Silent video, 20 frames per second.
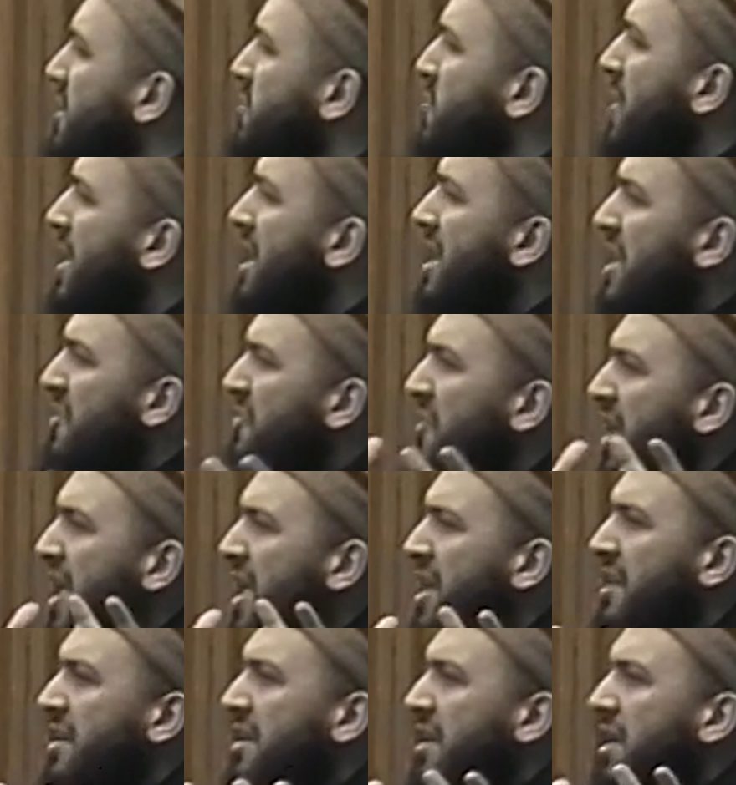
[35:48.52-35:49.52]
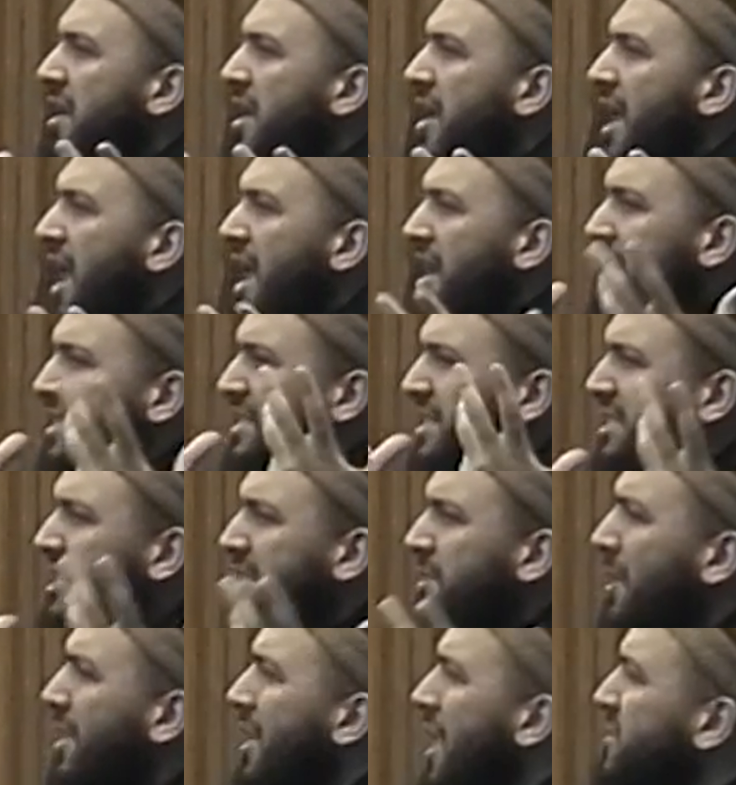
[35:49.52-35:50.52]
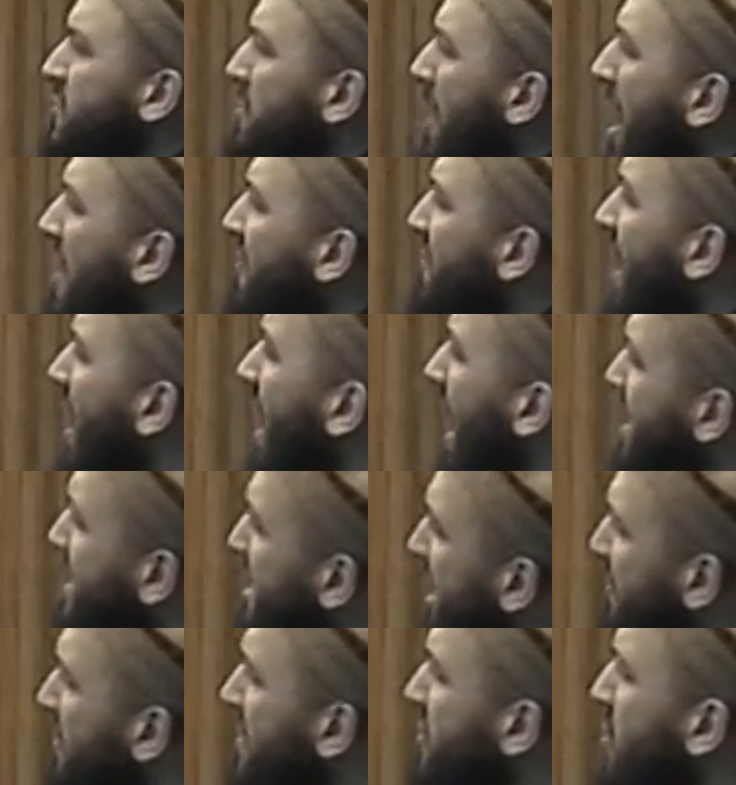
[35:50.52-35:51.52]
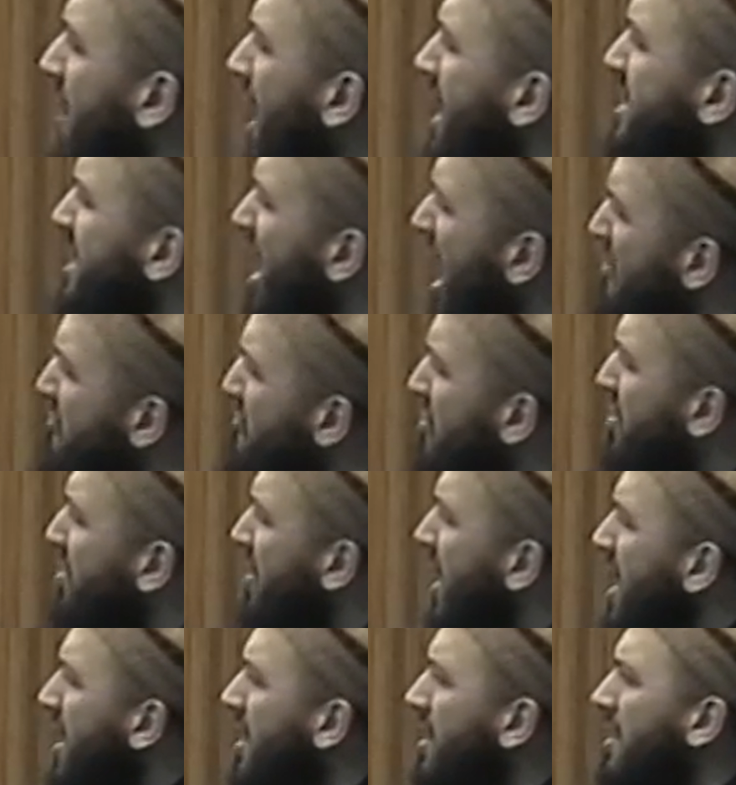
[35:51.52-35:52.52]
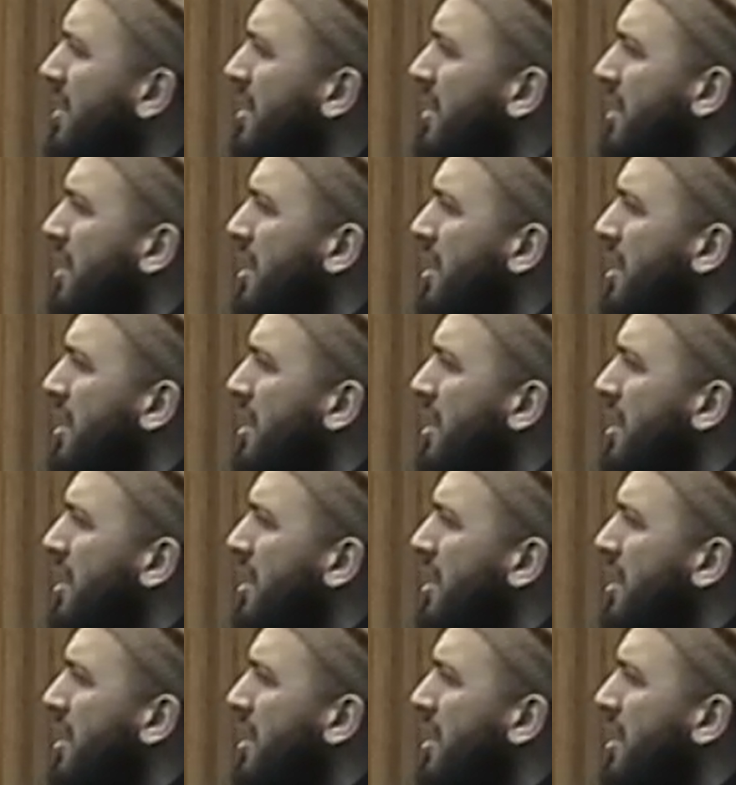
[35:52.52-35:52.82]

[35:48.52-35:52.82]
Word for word: That we live in, in a system Allah subhanahu wa ta'ala has given to us everything.